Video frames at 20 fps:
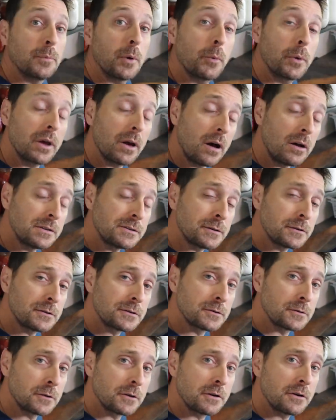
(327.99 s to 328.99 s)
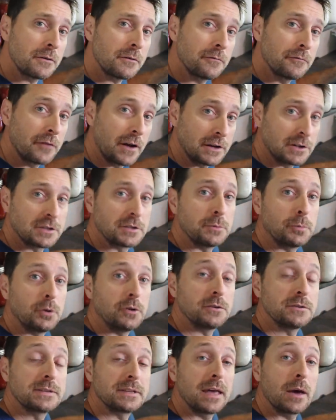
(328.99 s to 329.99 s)
But we also store
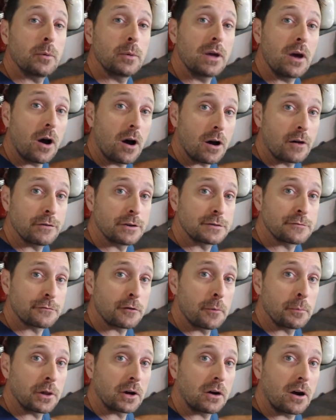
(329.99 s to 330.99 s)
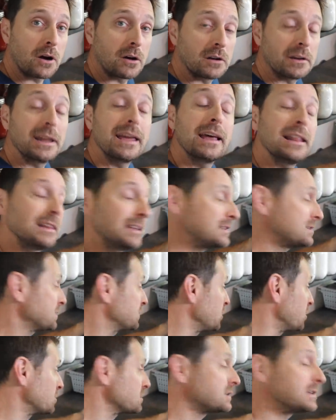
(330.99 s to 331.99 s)
vegetables that we harvest from the garden, at least
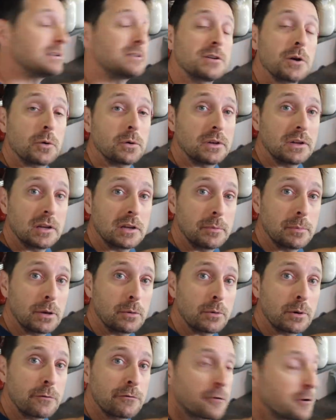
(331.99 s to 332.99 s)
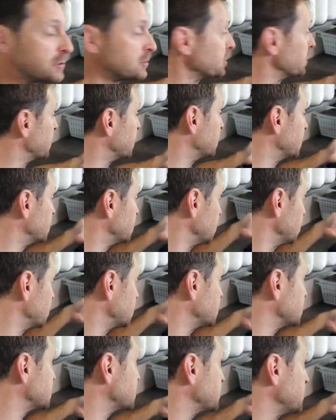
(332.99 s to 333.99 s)
those that don't need to be refrigerated,
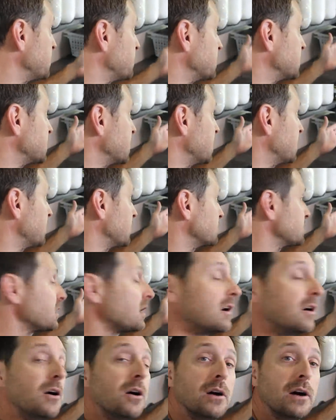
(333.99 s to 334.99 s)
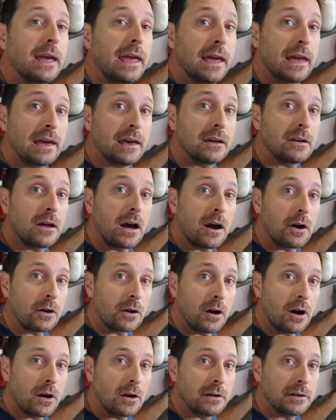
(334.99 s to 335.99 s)
like these sweet potatoes and our
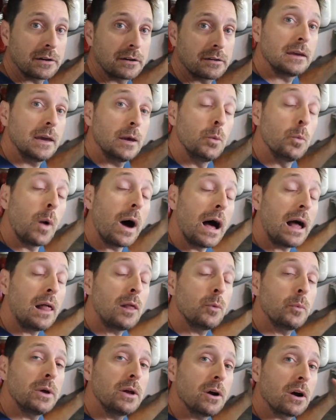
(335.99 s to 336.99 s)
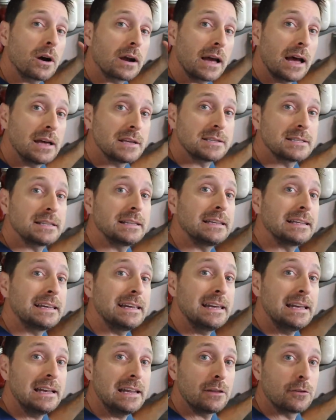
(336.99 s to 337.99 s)
garlic. And while we are constantly
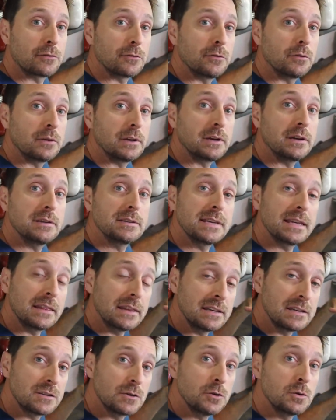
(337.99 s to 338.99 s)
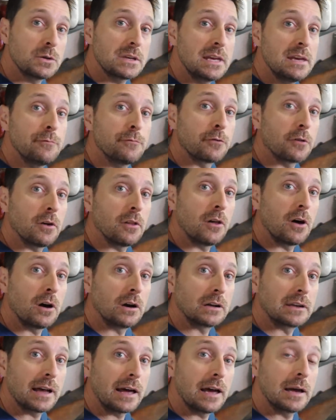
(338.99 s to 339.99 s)
eating through these, and these do keep for a
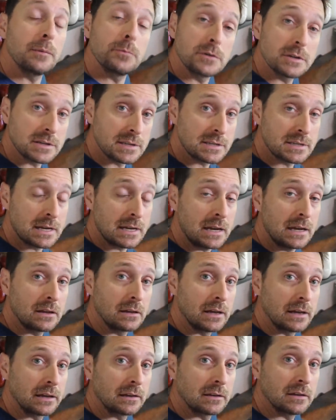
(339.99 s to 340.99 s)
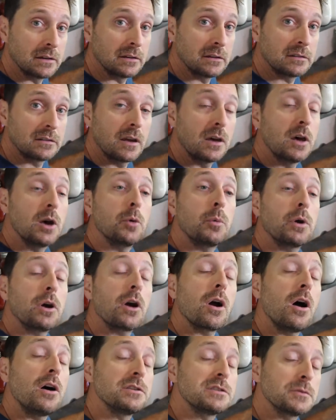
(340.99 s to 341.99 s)
long time just sitting like this, we
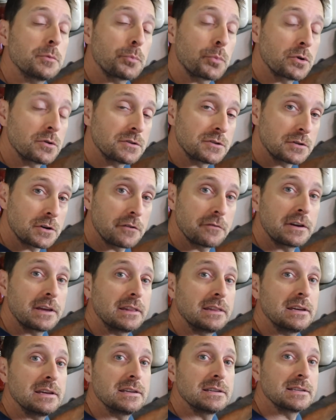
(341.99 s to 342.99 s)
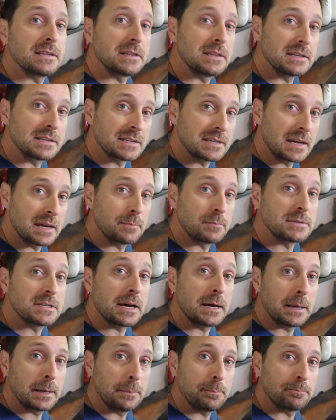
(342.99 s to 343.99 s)
are also preserving these at the same
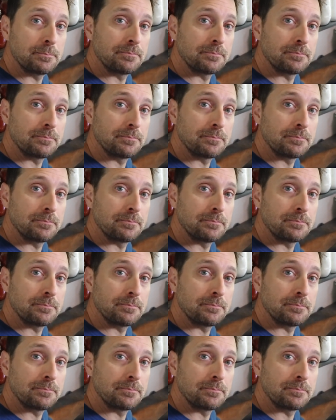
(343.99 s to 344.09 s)
time.